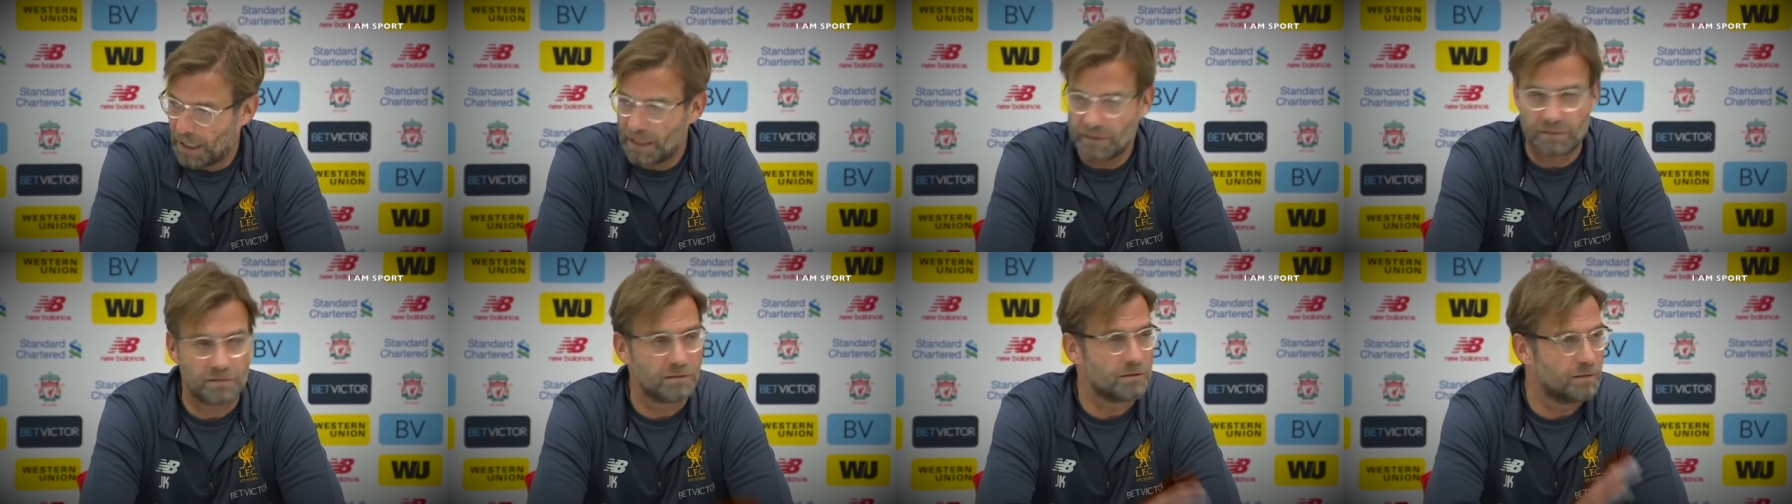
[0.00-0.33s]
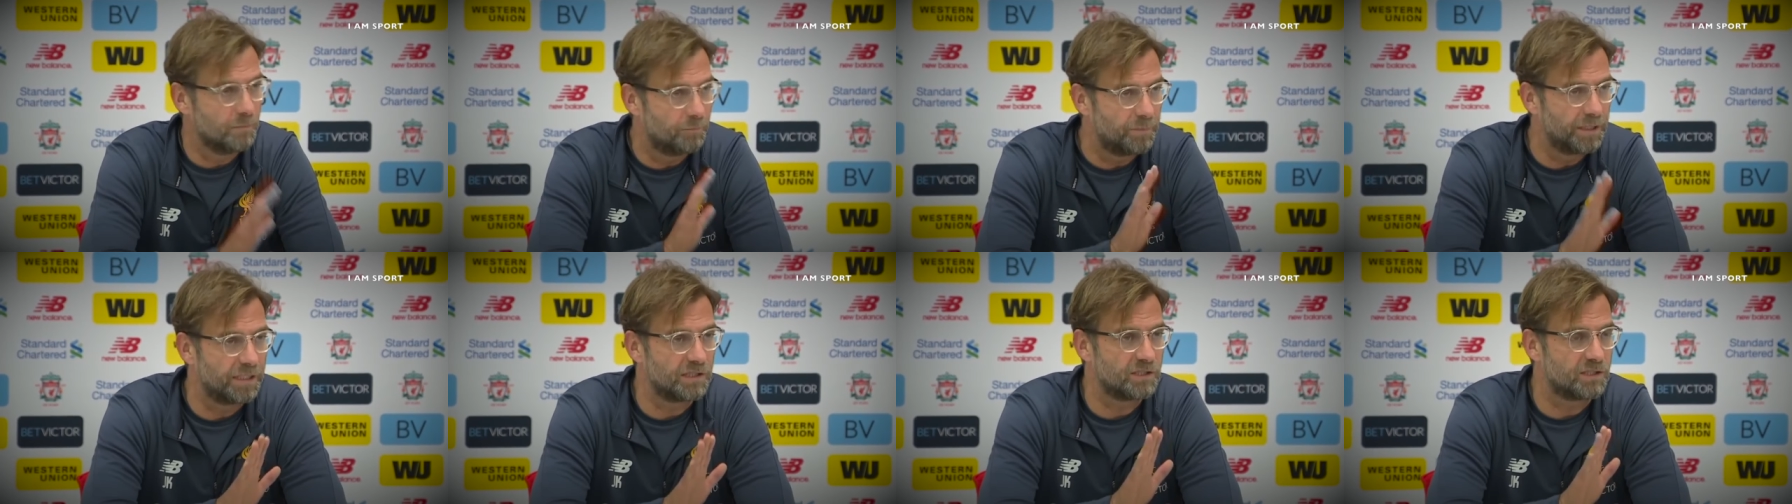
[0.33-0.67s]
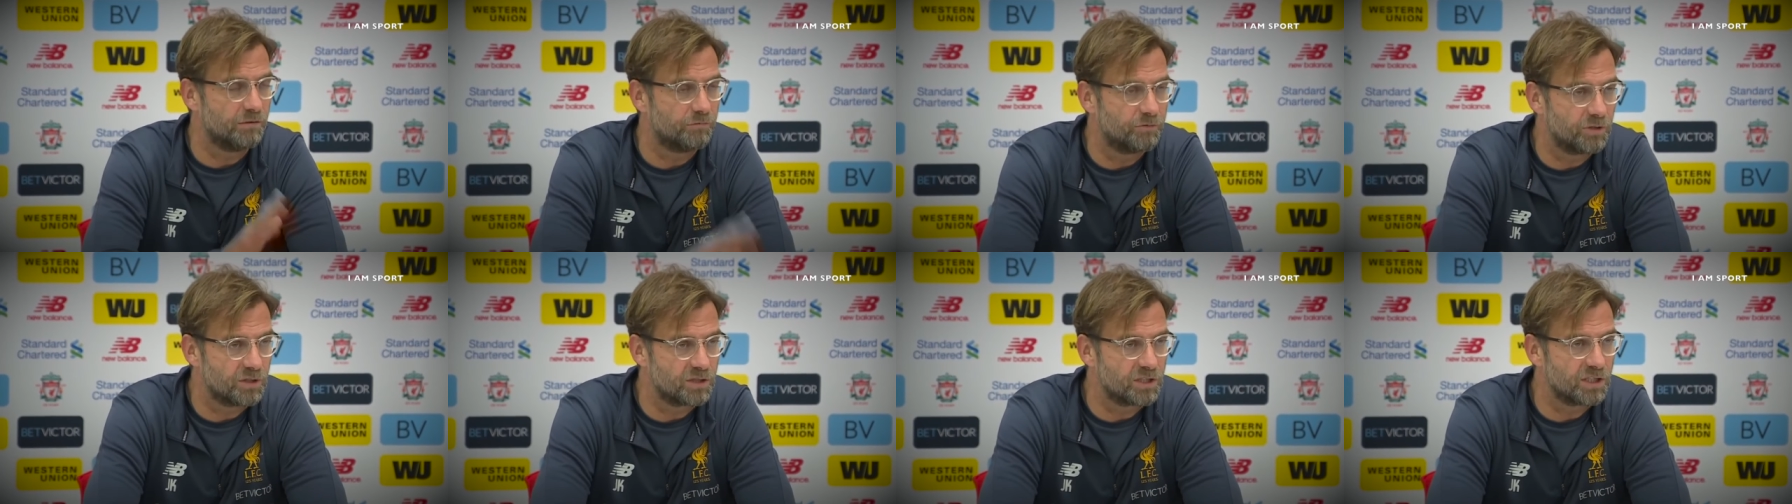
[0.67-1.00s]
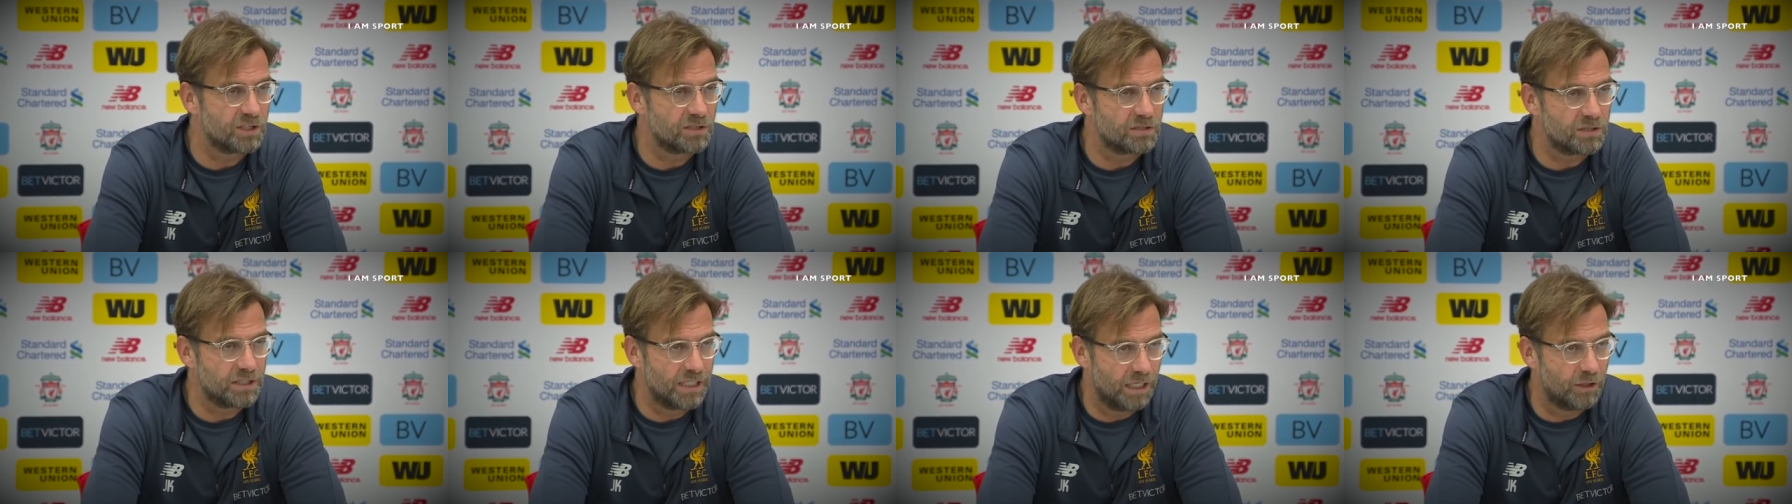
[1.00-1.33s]
But the biggest
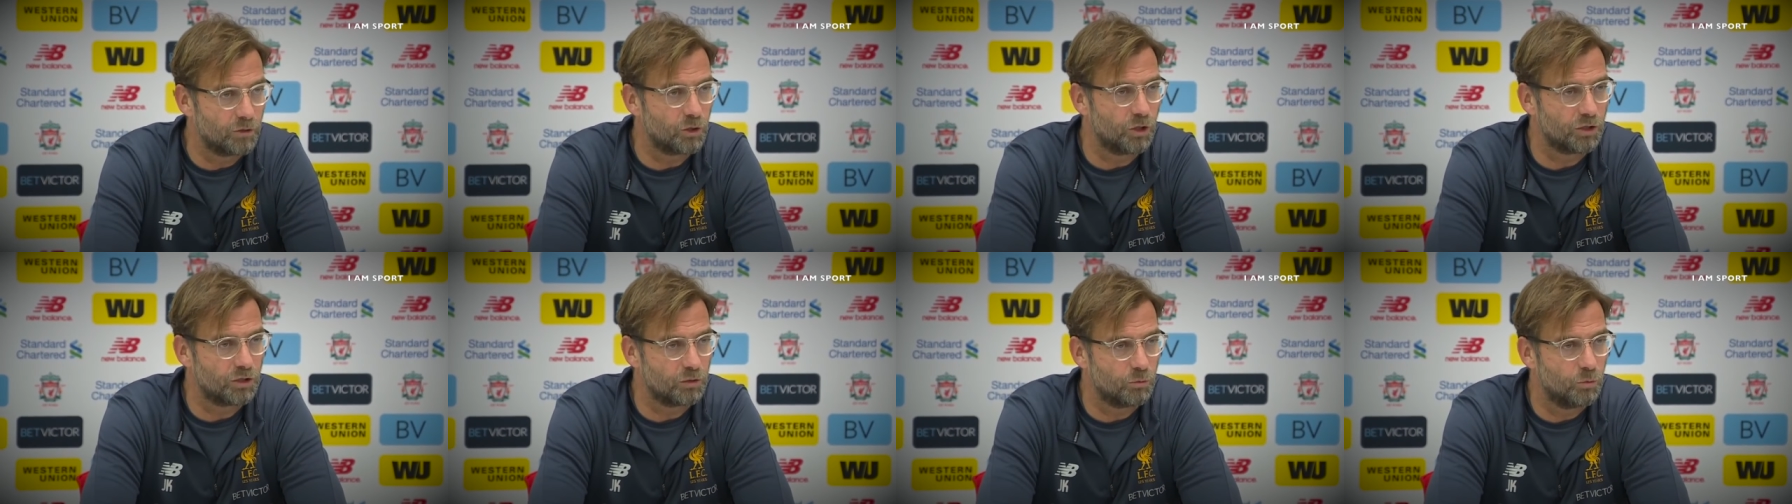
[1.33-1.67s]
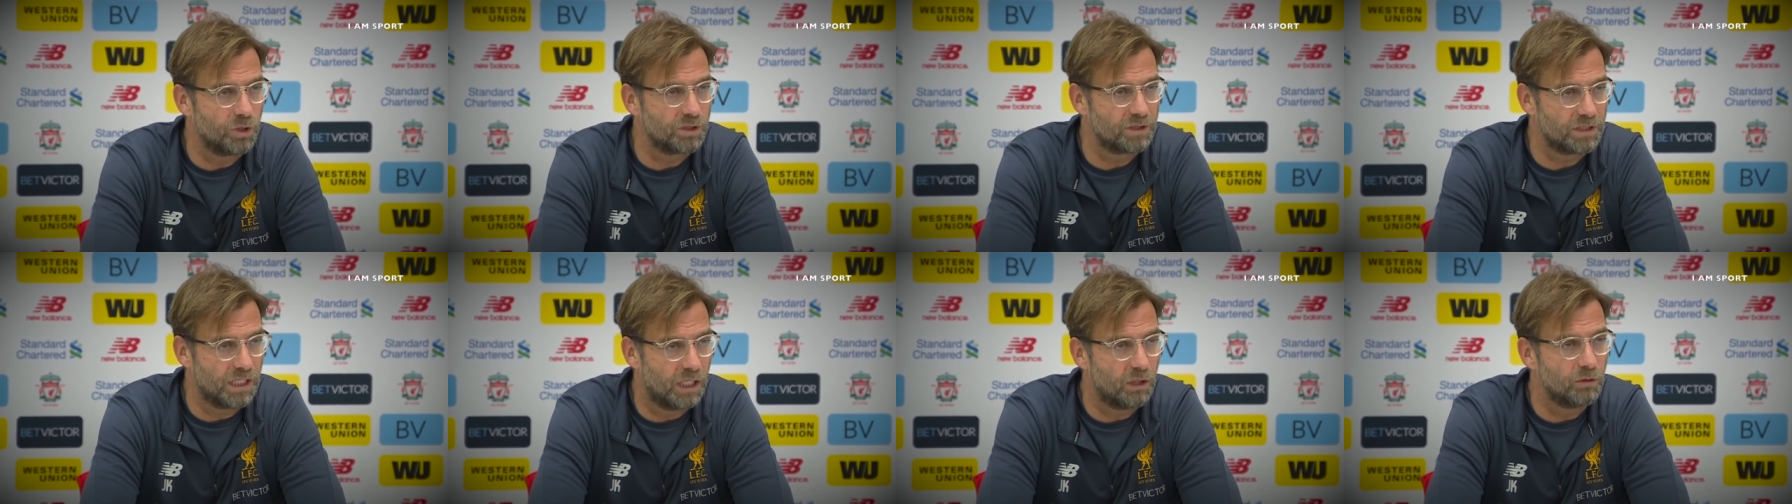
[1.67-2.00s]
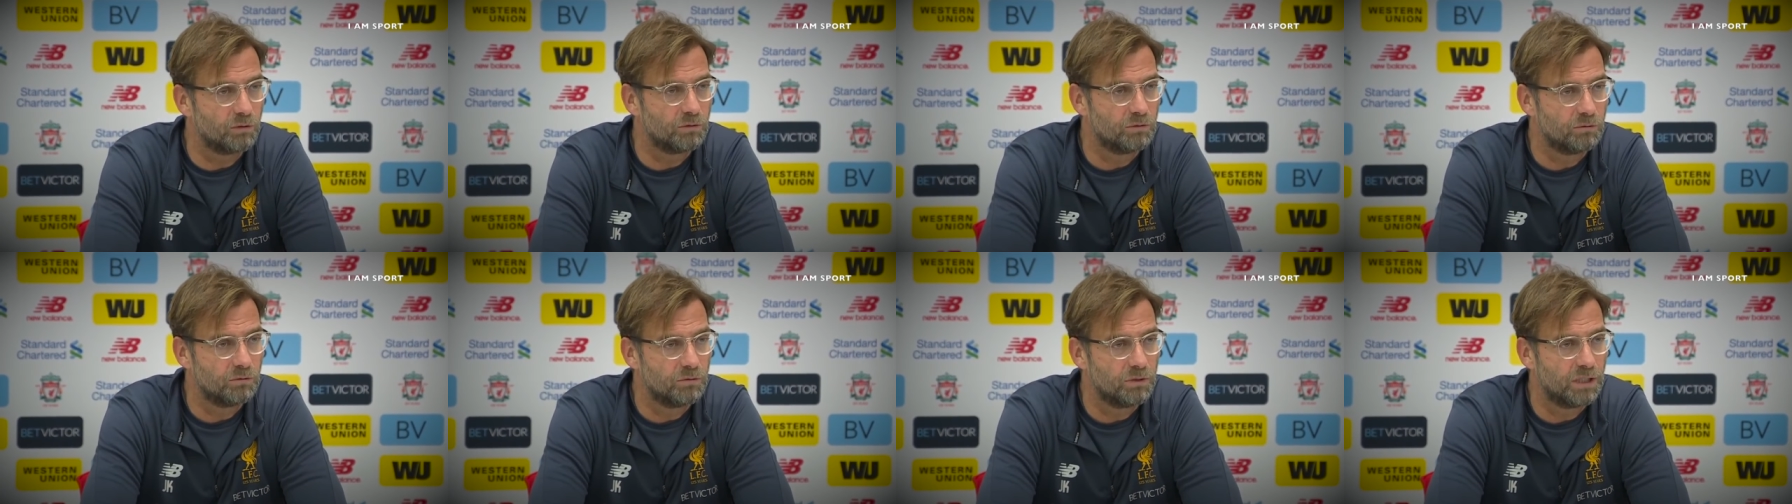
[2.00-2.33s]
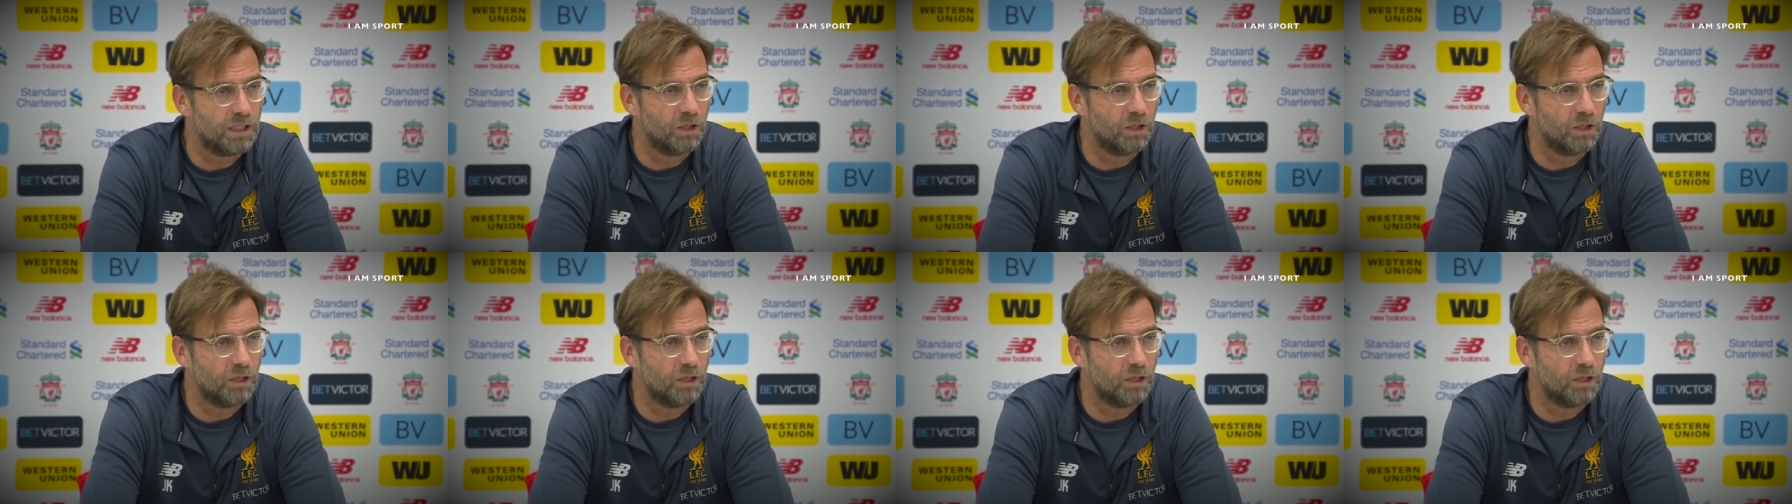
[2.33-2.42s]
difference is they are not in one town;